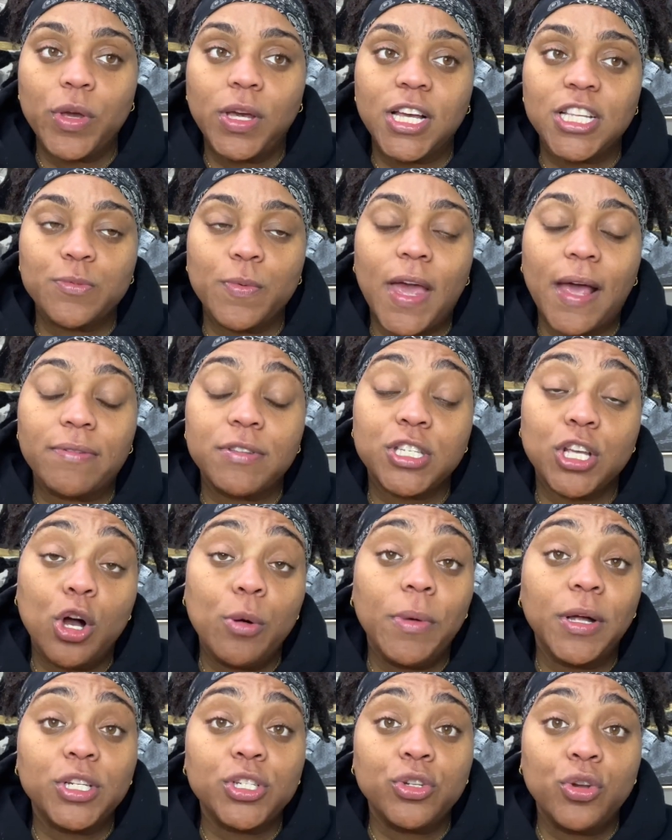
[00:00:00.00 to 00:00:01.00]
because we have so
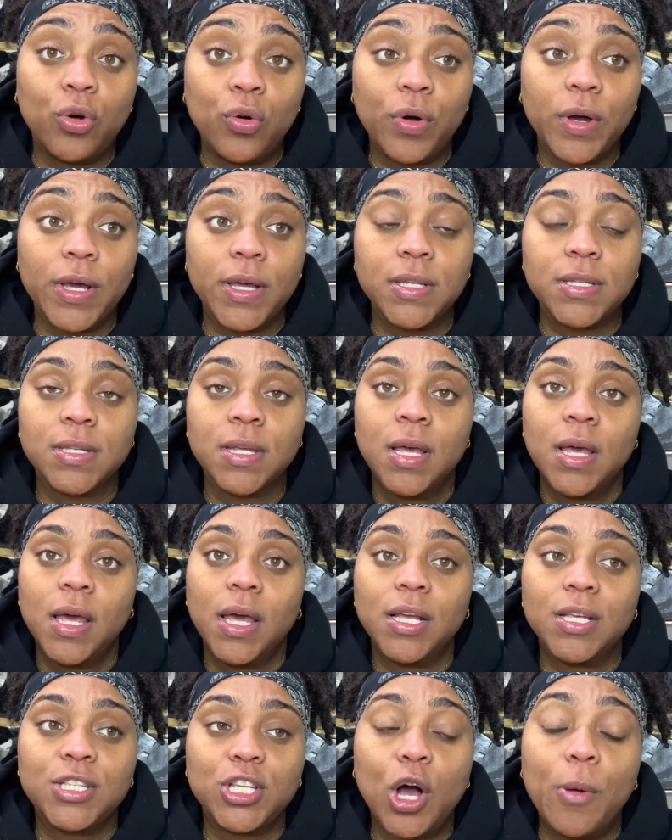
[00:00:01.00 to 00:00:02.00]
much noise
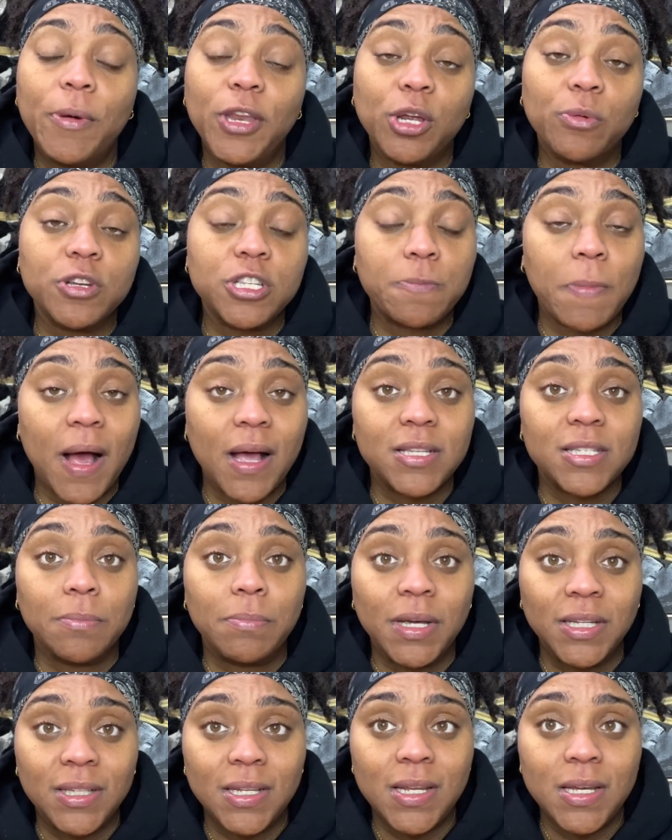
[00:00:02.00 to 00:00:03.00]
and so many
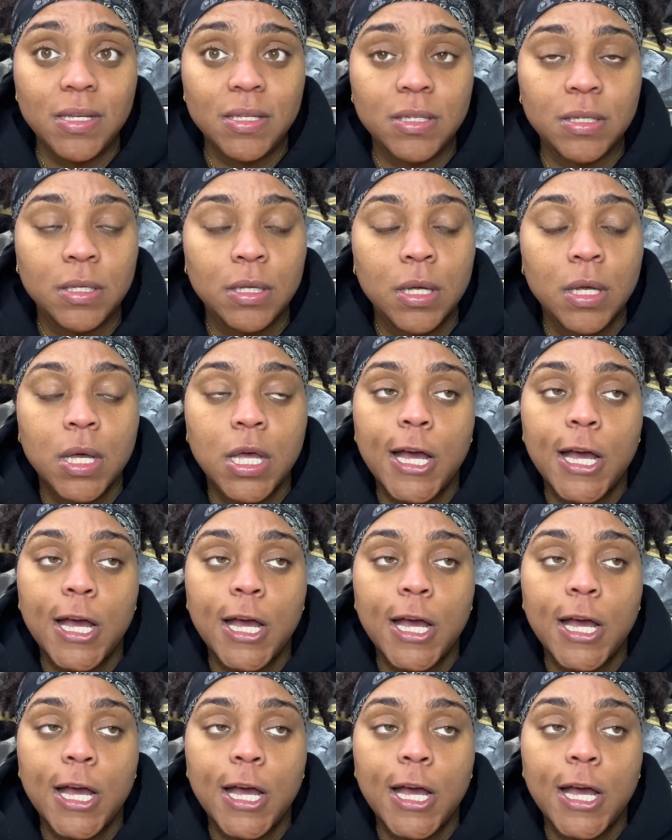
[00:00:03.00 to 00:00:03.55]
responsibilities.